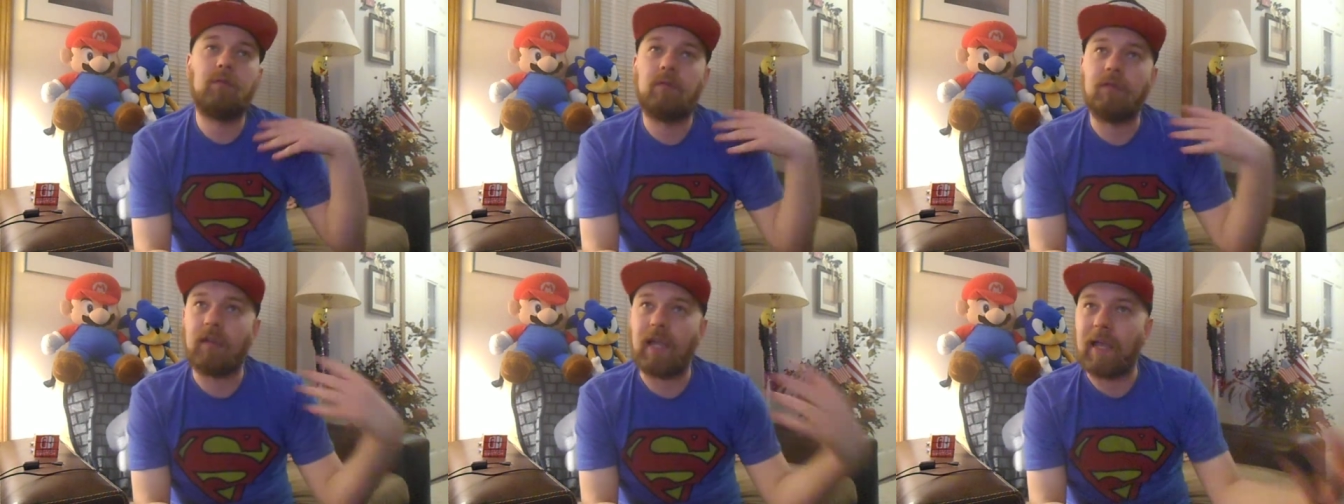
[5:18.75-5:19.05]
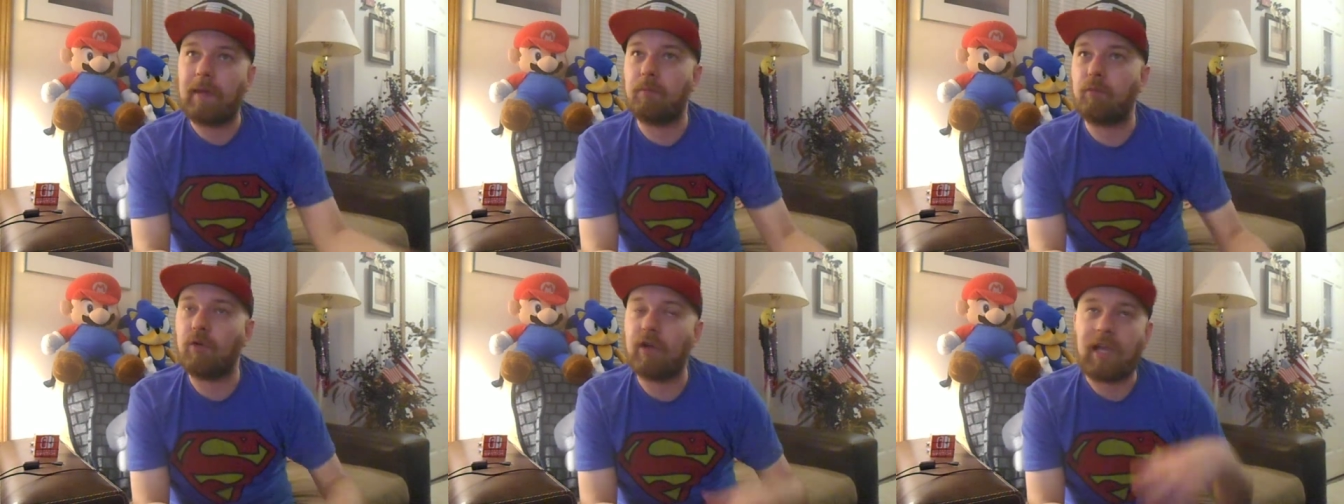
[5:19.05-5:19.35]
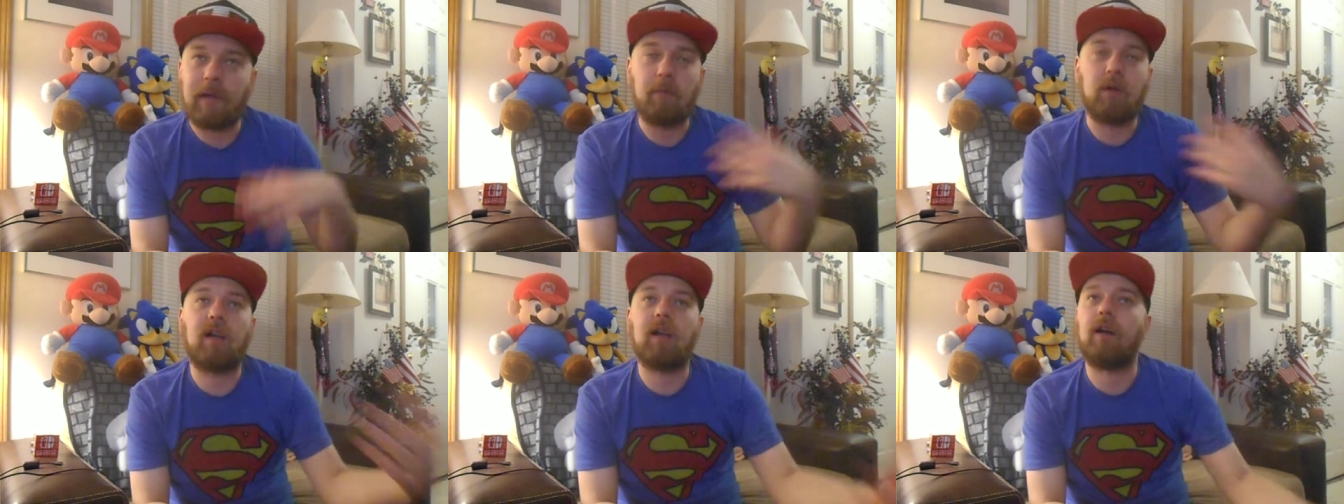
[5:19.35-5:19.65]
Game Boy,
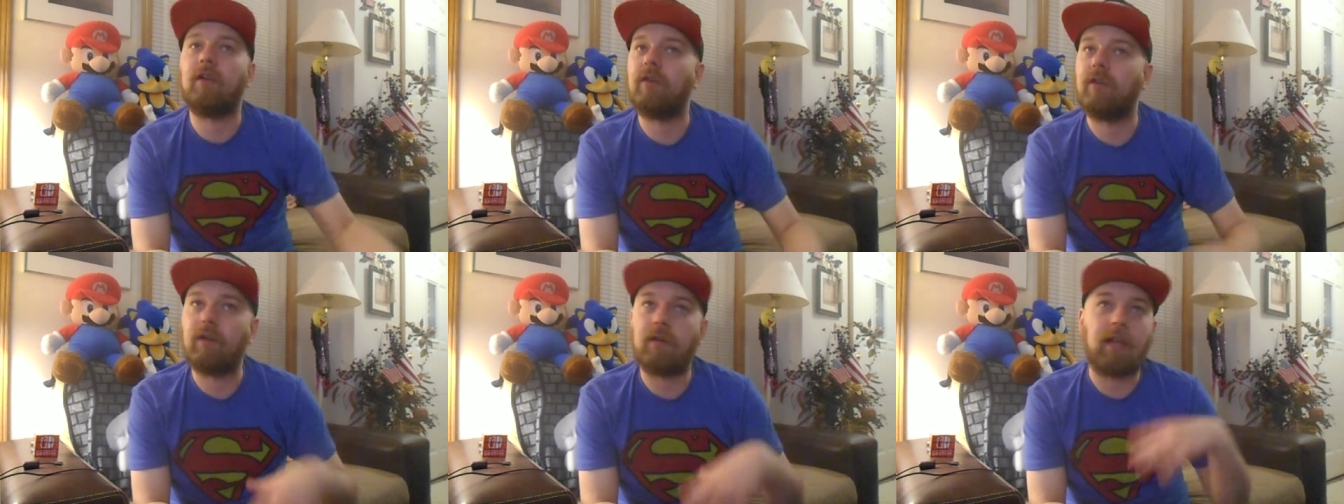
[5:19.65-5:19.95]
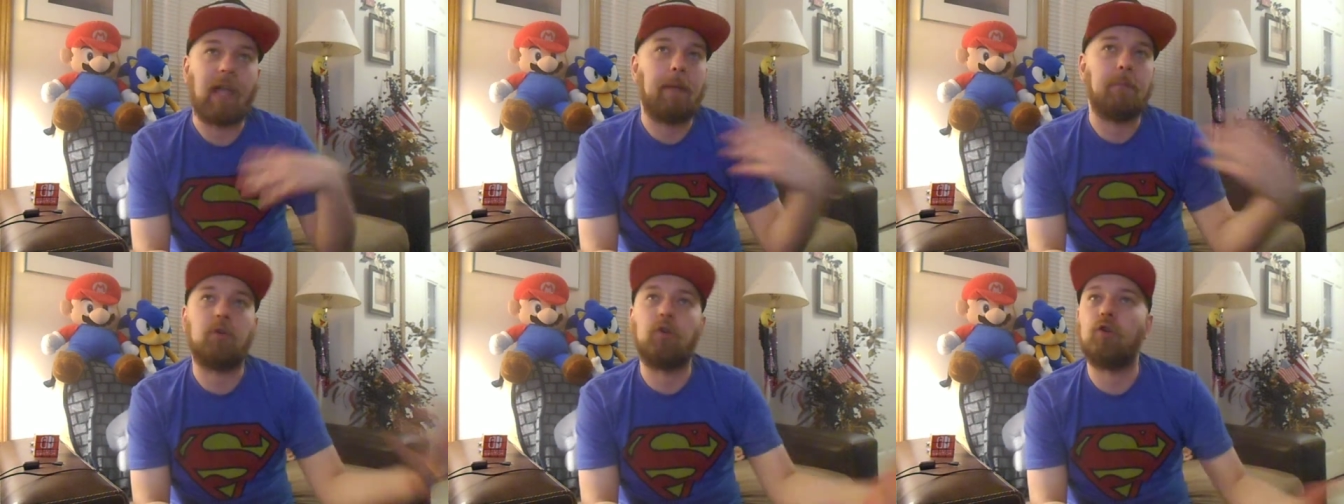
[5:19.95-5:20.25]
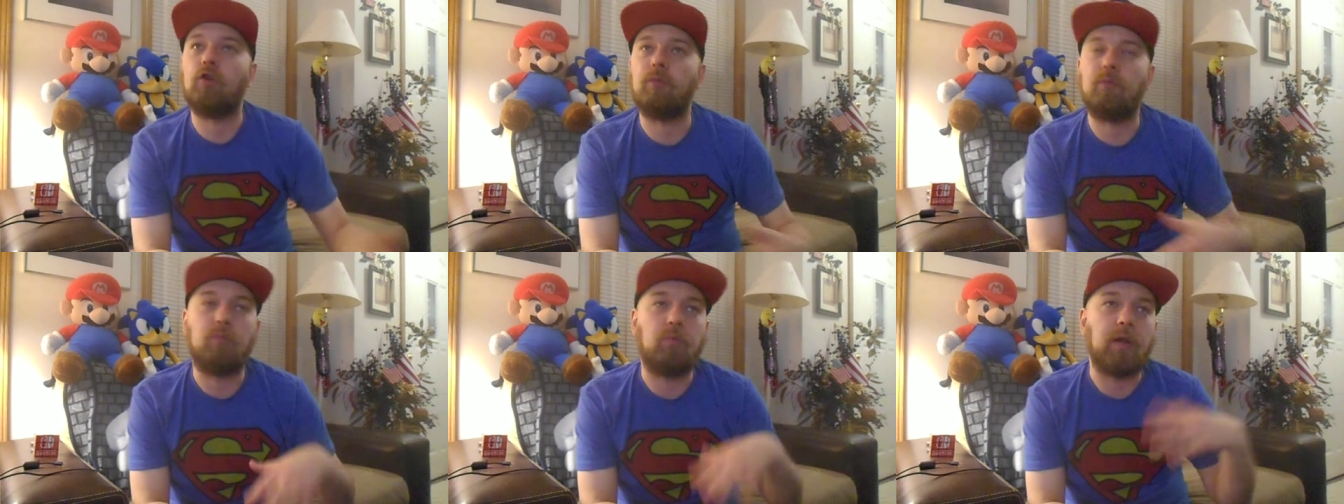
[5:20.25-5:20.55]
Game Boy Color,
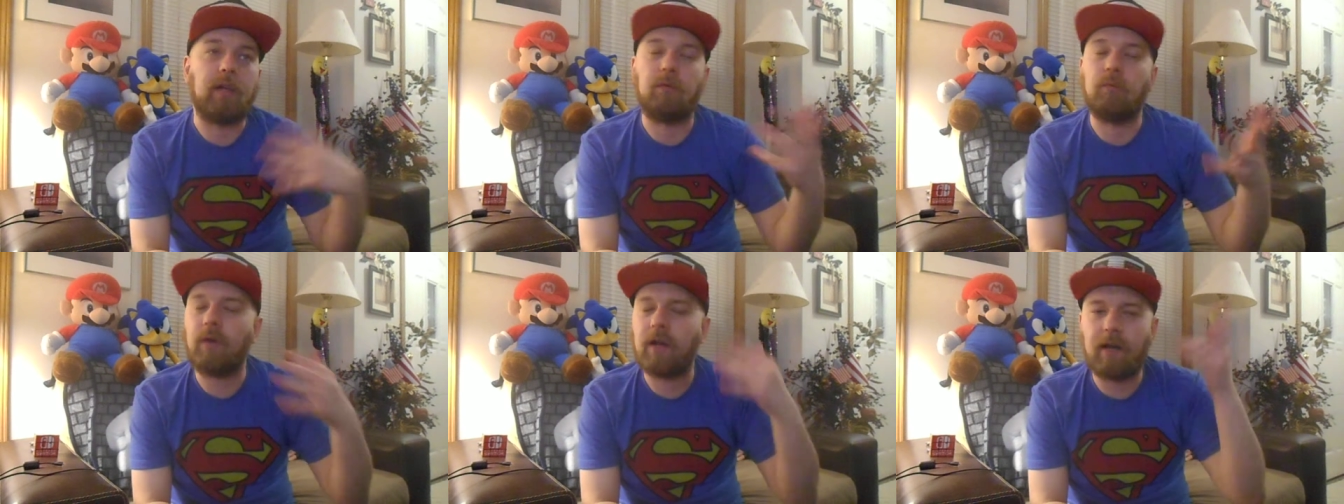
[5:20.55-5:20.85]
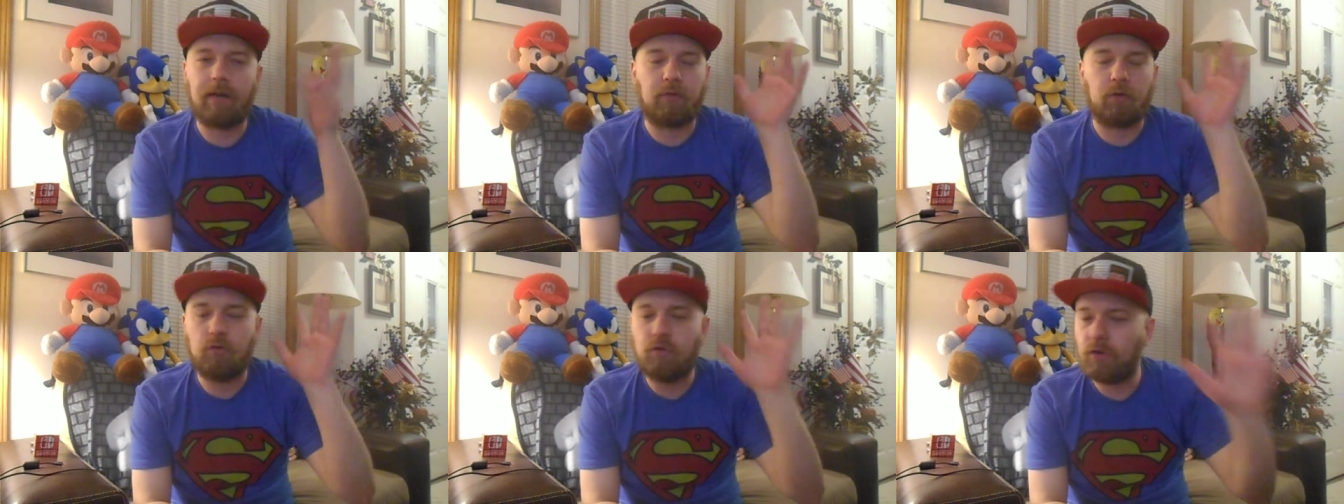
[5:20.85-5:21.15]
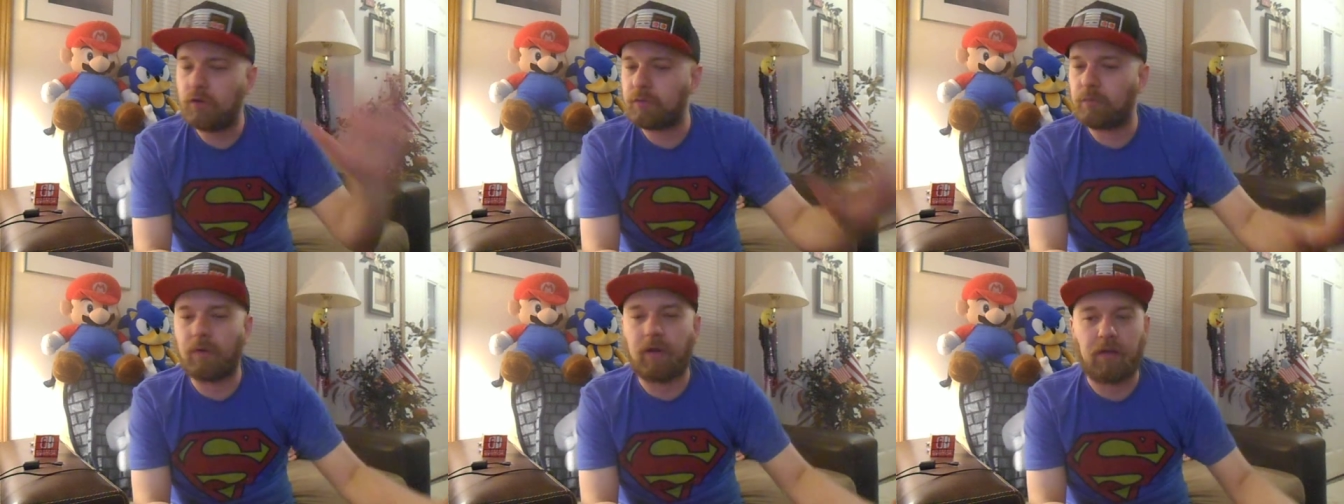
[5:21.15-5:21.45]
GameCube, Wii, whatever. Who
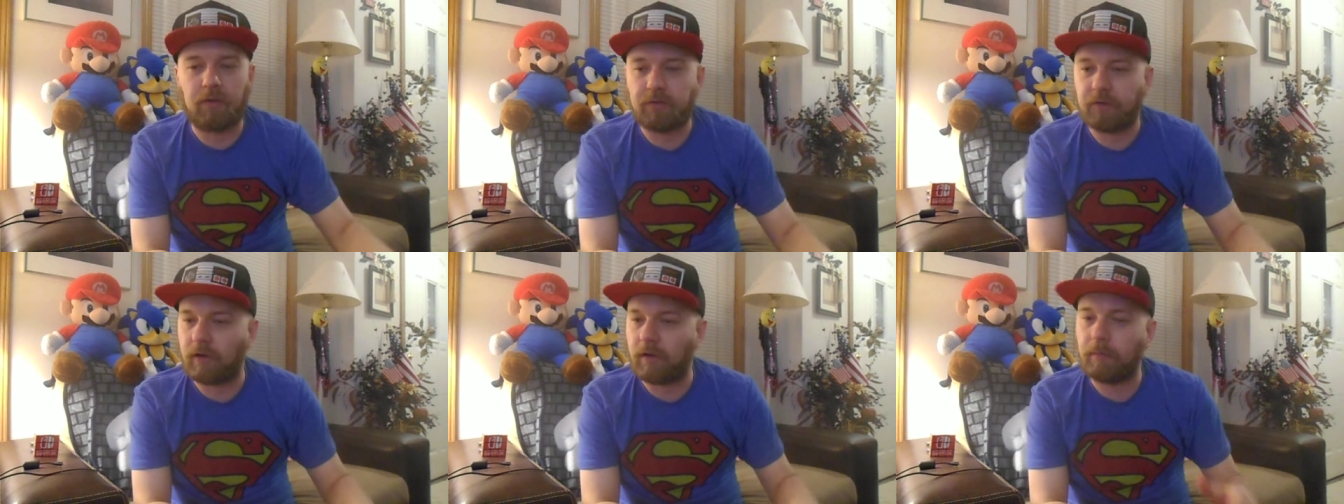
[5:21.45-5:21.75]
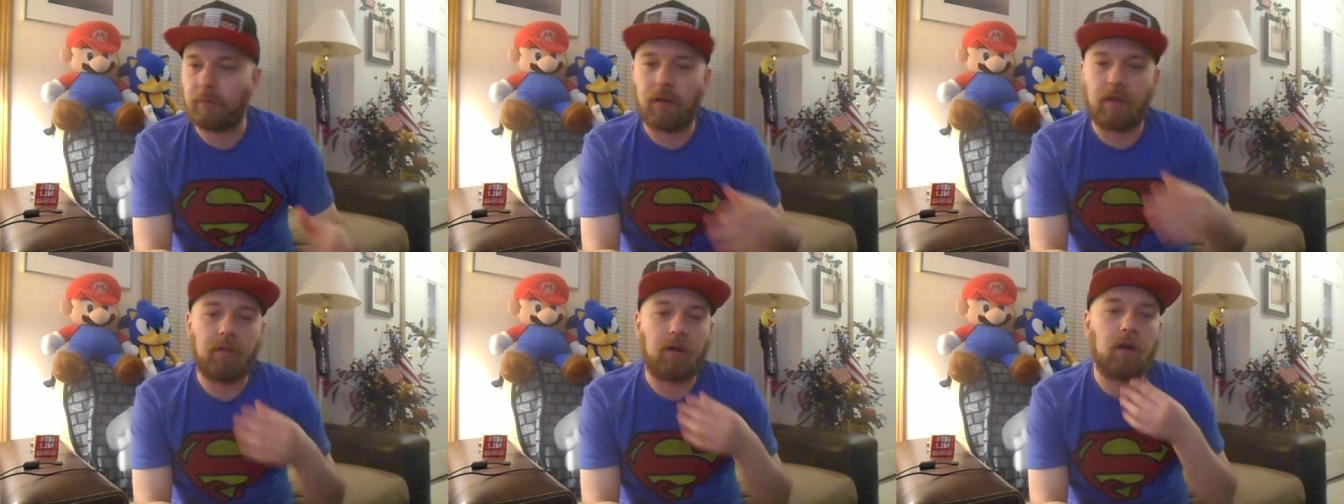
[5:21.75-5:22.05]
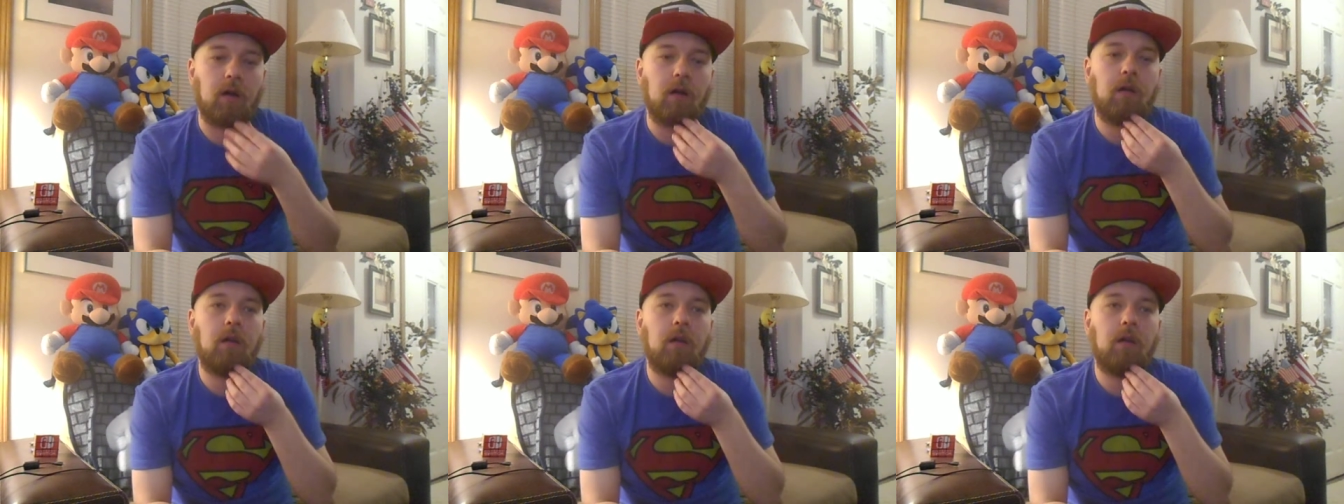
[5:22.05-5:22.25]
knows what else they're gonna put on there?